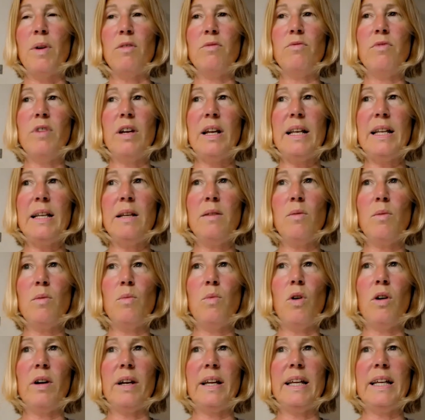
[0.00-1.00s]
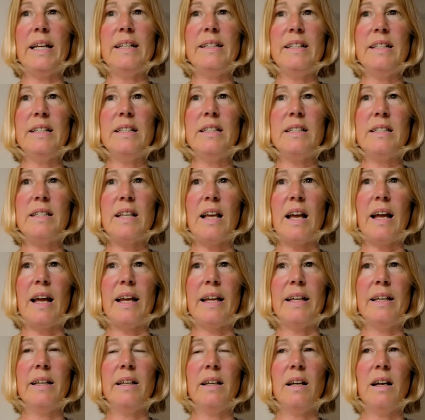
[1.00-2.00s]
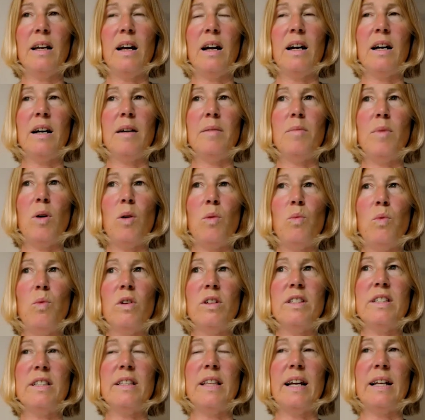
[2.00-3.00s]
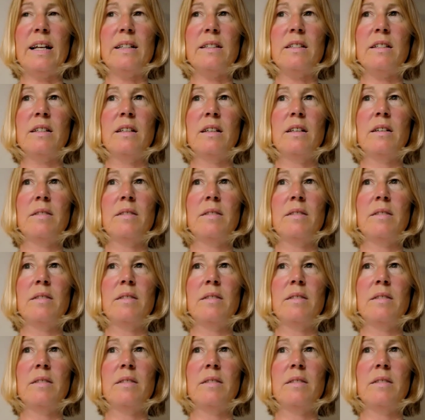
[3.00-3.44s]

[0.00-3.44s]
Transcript: but really what he did say was that